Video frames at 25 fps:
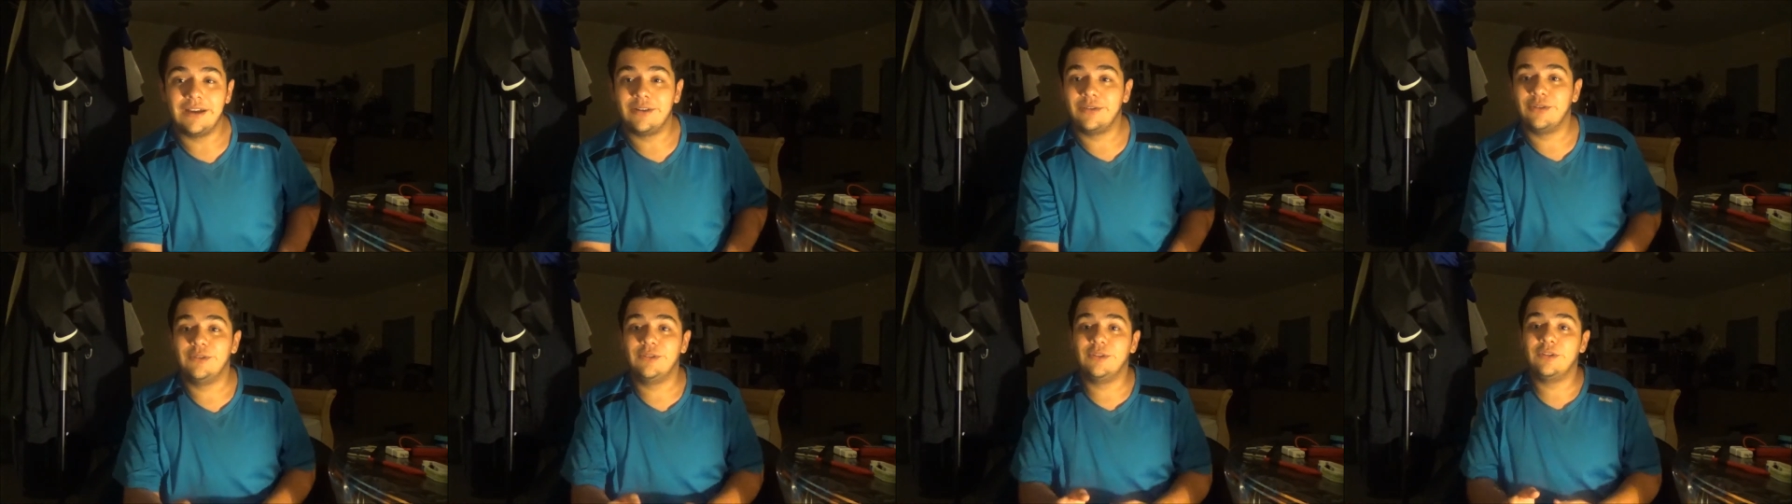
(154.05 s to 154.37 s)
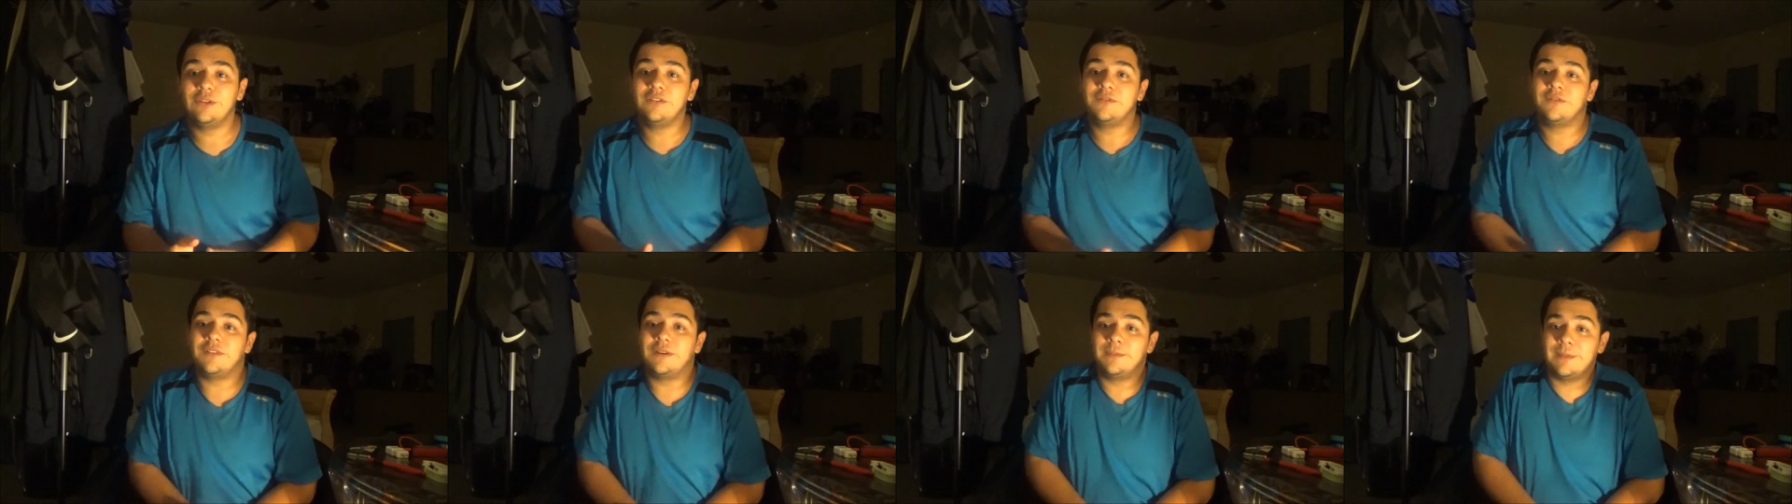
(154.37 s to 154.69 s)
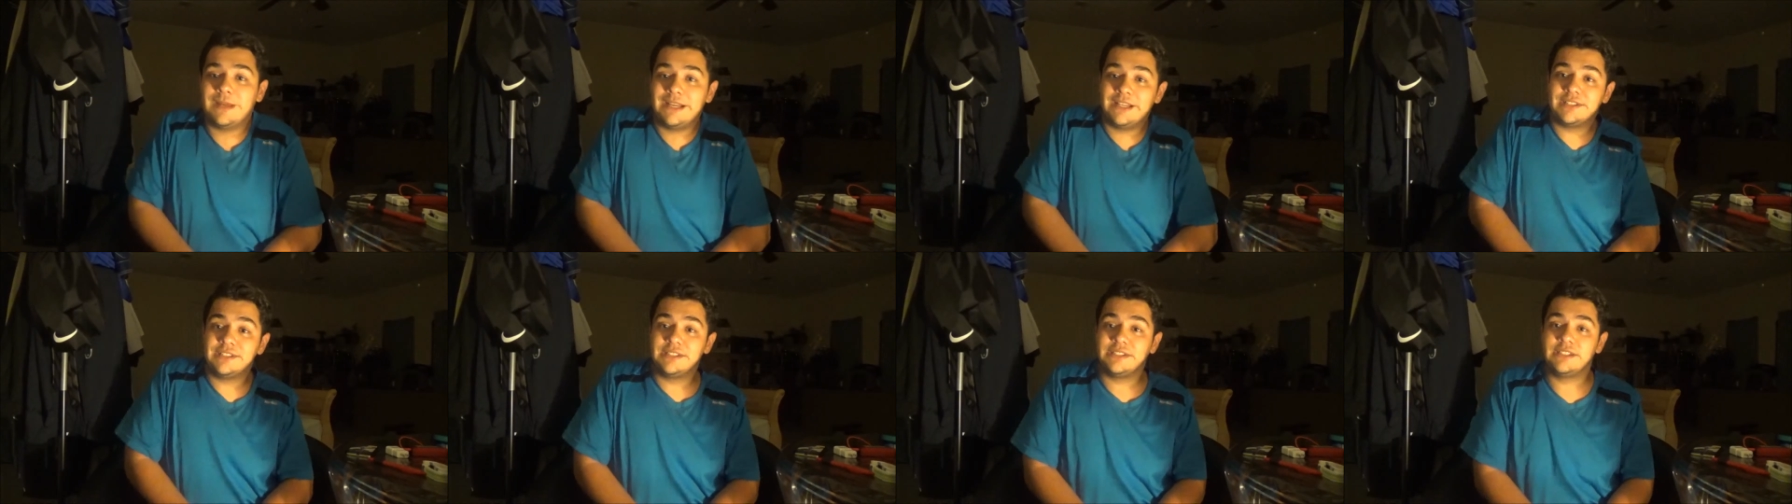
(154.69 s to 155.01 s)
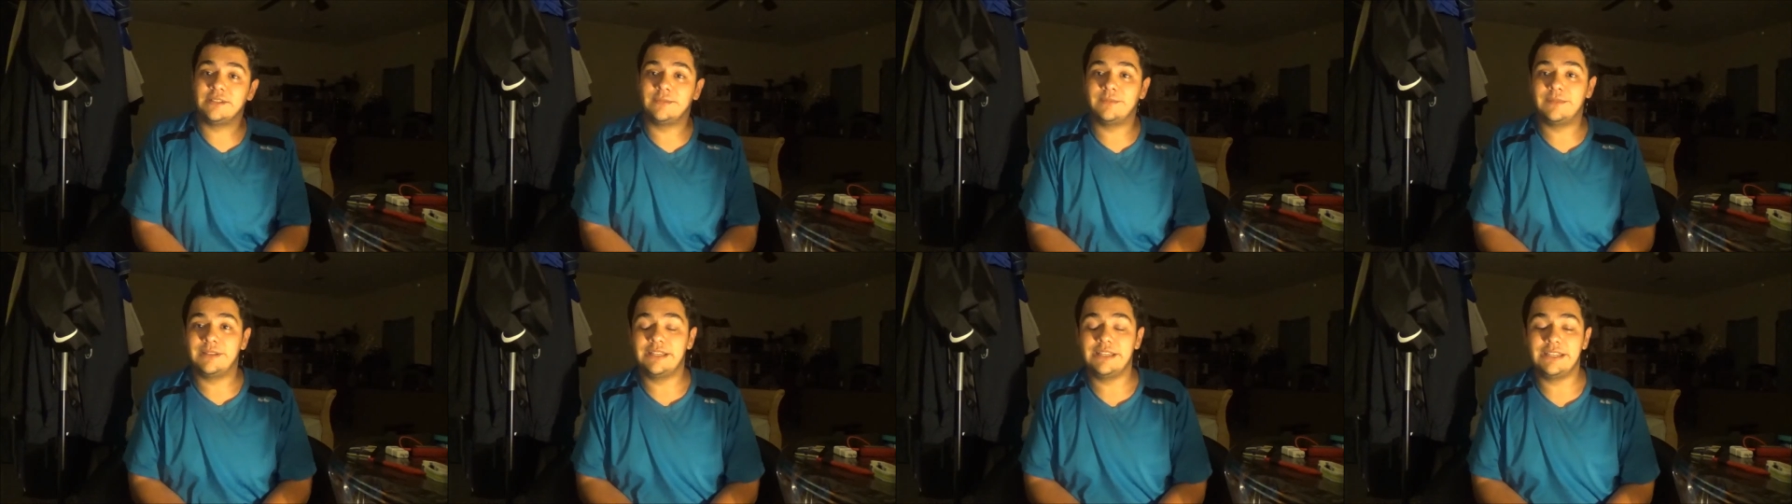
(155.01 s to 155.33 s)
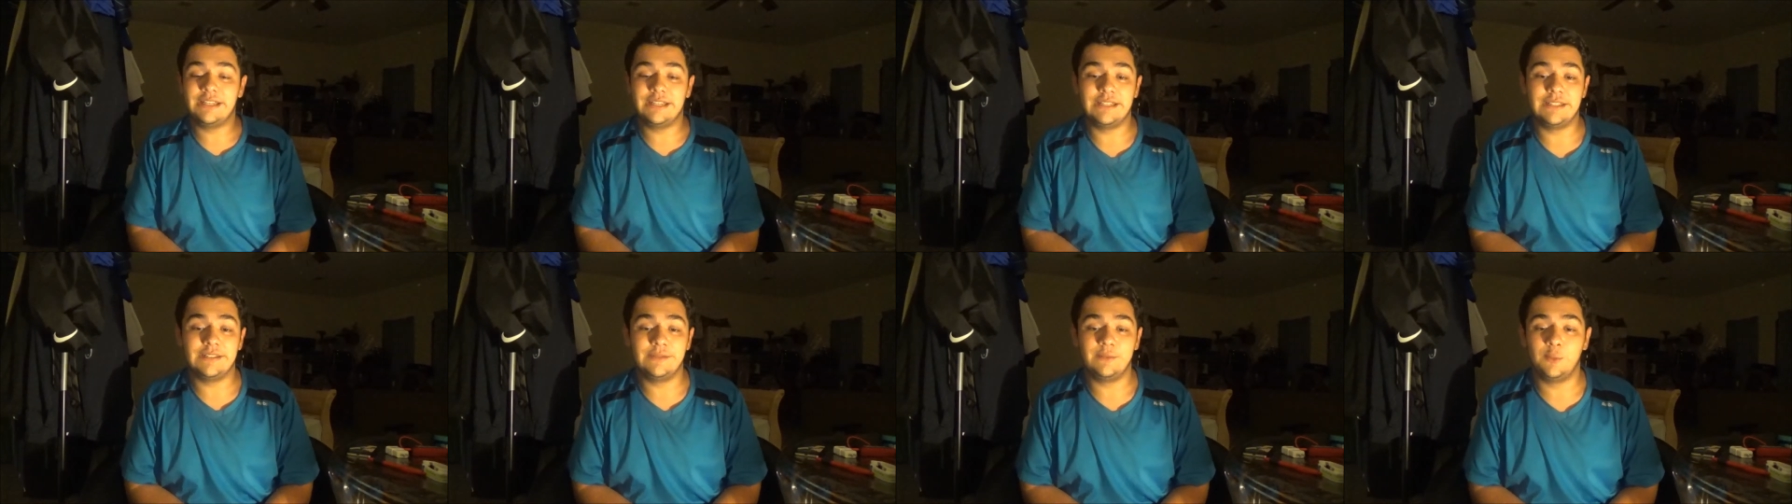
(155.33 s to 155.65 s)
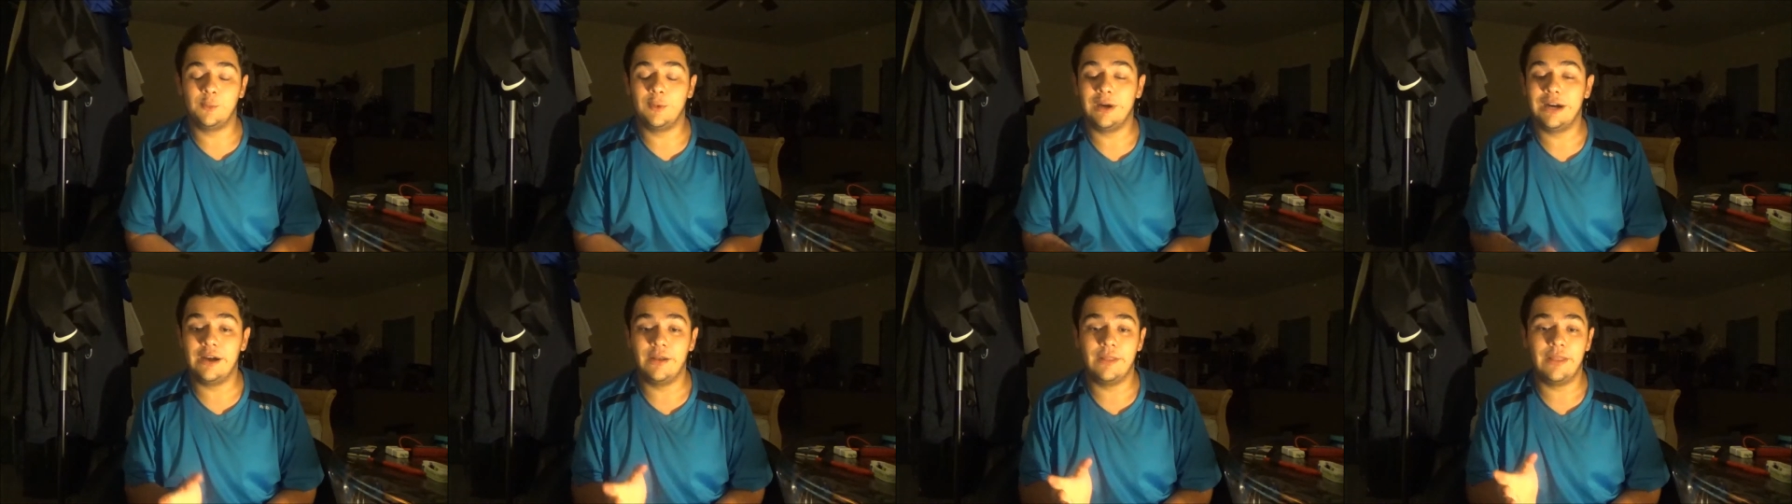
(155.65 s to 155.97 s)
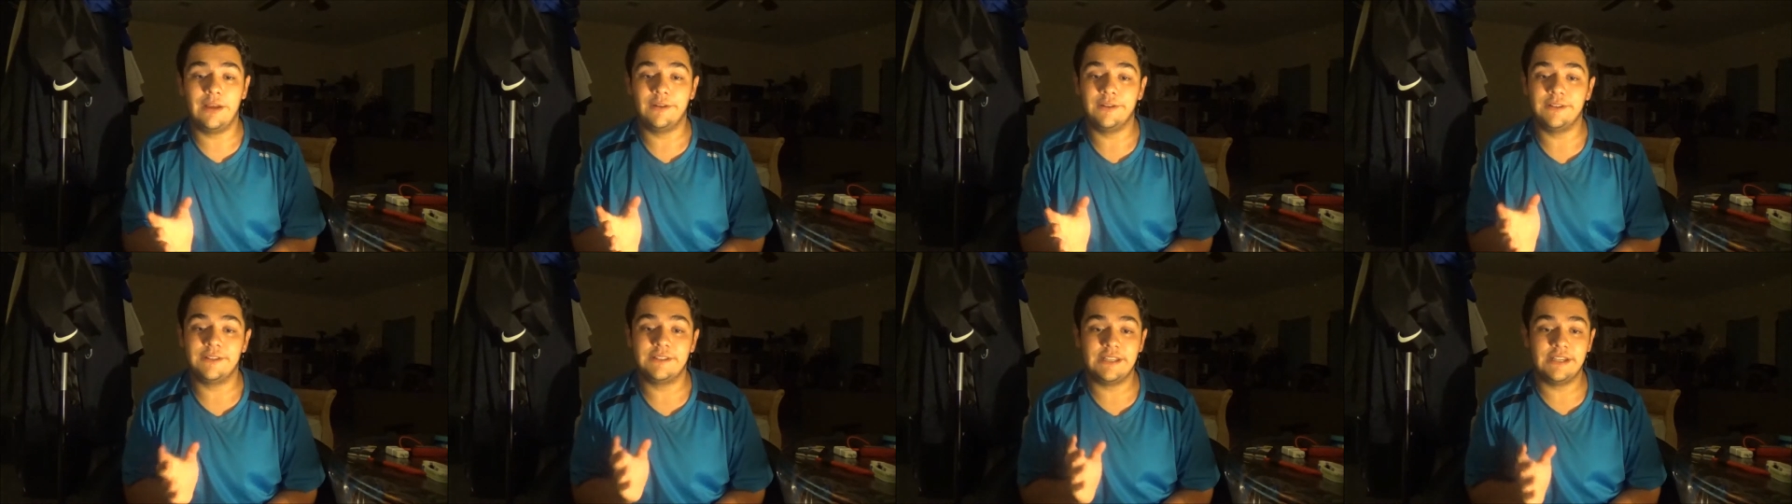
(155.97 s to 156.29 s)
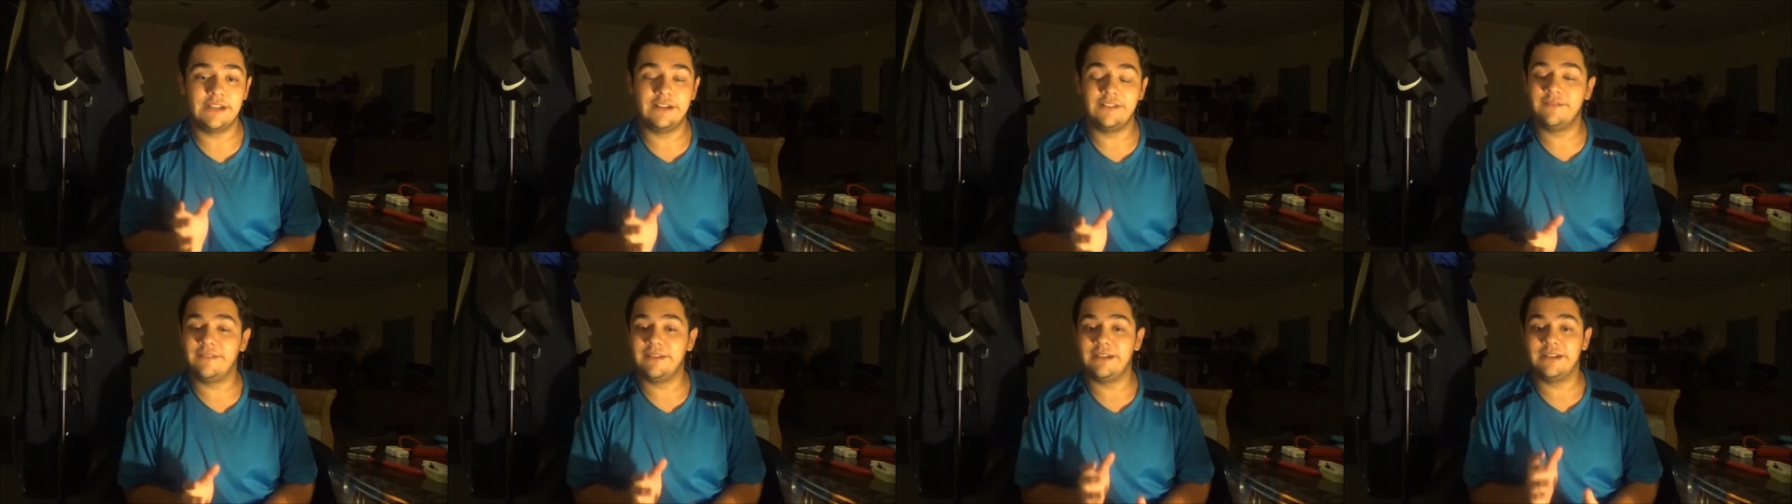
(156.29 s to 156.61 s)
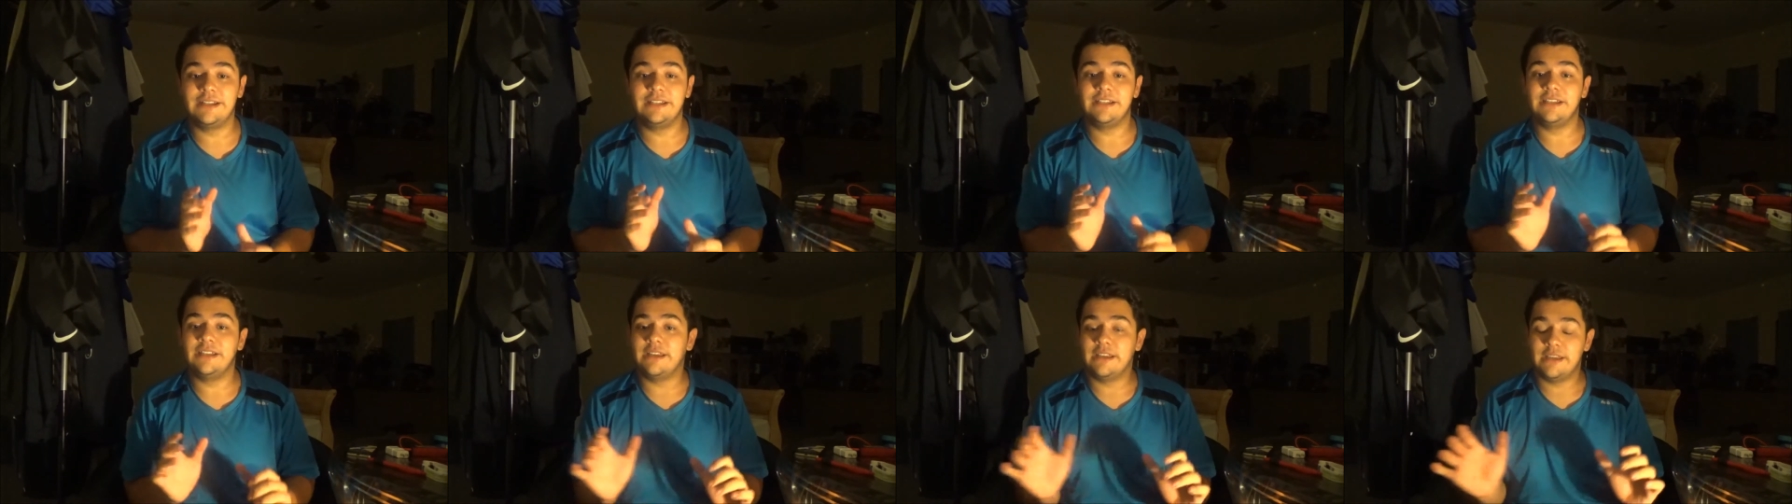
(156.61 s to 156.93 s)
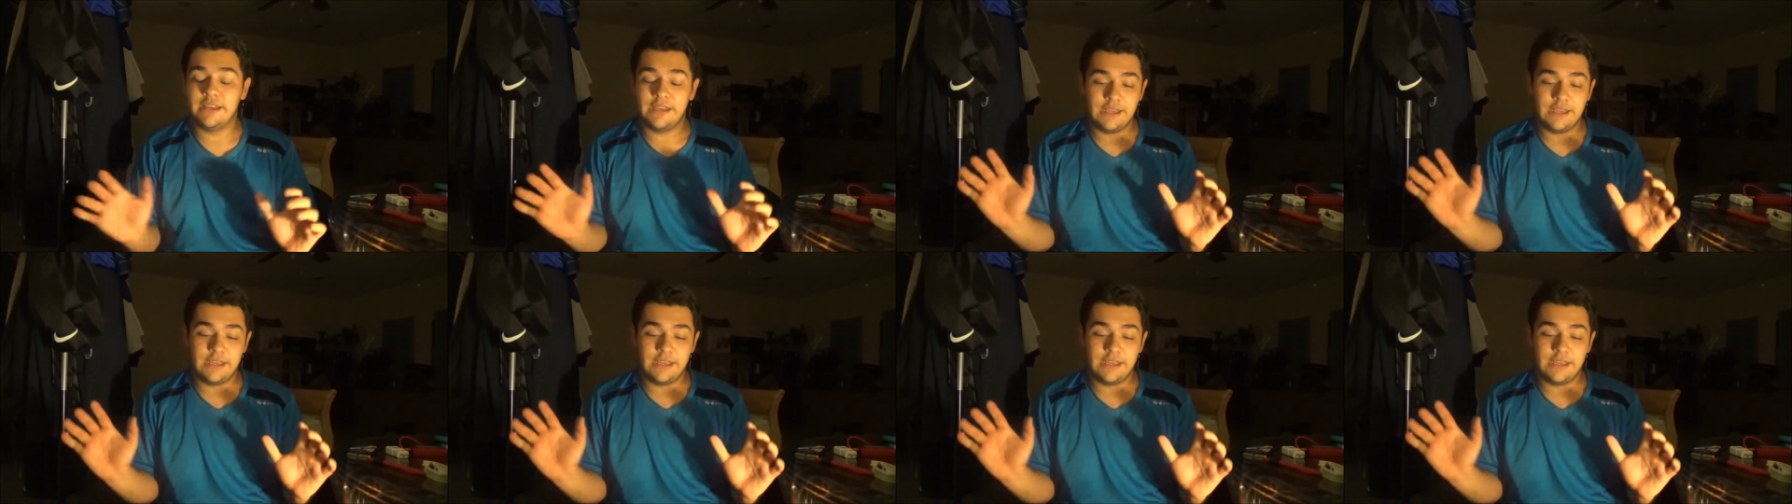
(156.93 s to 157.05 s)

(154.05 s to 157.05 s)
don't know if I'm actually gonna play it because wow, that was terrifying.